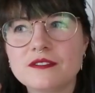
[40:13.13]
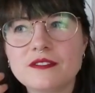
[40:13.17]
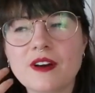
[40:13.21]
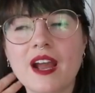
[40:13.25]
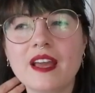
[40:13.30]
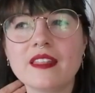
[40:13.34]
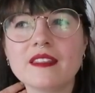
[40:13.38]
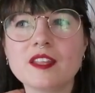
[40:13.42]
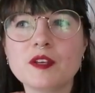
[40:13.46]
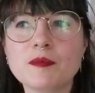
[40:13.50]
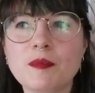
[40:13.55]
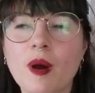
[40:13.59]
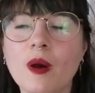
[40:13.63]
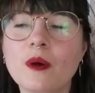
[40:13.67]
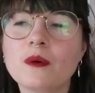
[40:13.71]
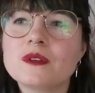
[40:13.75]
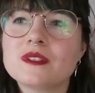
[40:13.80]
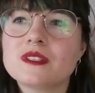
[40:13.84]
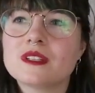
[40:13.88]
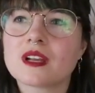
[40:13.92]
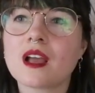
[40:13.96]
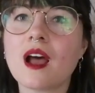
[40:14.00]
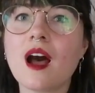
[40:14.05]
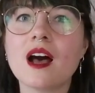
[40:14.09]
finally
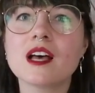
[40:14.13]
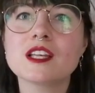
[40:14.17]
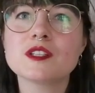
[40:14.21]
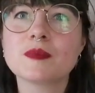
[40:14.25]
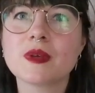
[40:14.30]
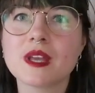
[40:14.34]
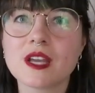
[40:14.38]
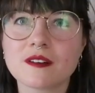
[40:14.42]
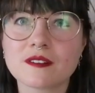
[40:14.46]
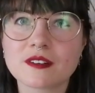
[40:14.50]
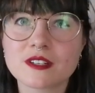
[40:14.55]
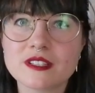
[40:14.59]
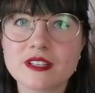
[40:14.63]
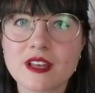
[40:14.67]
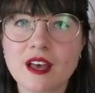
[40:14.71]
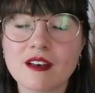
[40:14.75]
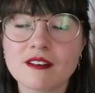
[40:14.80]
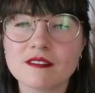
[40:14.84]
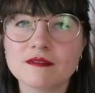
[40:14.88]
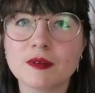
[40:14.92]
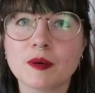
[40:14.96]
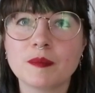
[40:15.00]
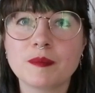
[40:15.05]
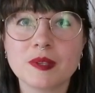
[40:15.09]
posts a cosplay of
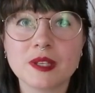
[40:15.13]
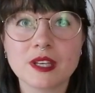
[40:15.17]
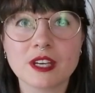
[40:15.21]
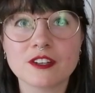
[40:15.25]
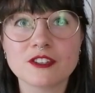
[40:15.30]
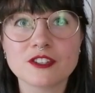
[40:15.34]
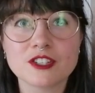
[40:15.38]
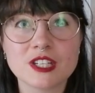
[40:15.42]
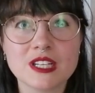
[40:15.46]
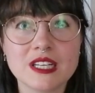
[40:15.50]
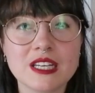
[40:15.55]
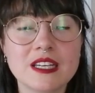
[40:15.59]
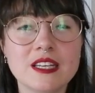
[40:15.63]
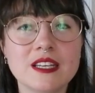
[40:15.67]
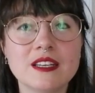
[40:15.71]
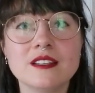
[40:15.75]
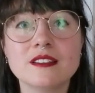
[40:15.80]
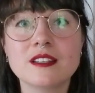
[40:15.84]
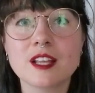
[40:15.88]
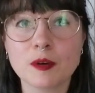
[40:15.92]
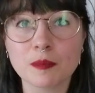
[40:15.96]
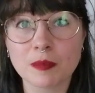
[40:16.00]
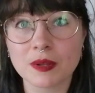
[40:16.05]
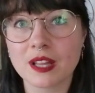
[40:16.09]
herself but because she
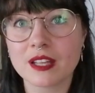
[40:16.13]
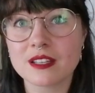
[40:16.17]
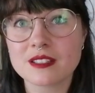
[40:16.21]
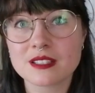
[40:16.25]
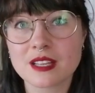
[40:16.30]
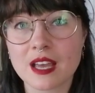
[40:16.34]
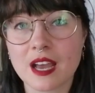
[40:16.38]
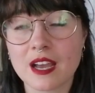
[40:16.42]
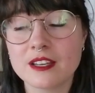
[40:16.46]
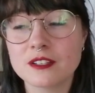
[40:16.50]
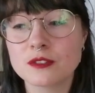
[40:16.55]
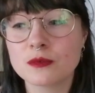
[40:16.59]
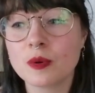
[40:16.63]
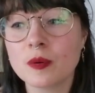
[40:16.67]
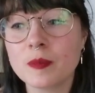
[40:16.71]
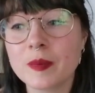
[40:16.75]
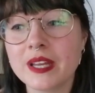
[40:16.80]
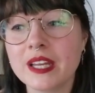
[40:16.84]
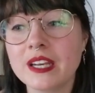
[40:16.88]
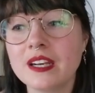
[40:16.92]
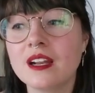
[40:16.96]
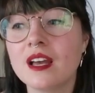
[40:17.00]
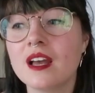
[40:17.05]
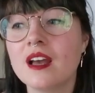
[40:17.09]
is a plus size
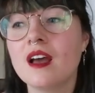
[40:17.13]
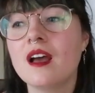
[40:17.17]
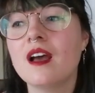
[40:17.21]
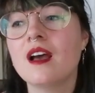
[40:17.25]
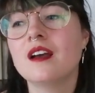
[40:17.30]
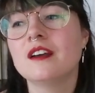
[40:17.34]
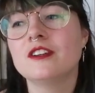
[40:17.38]
woman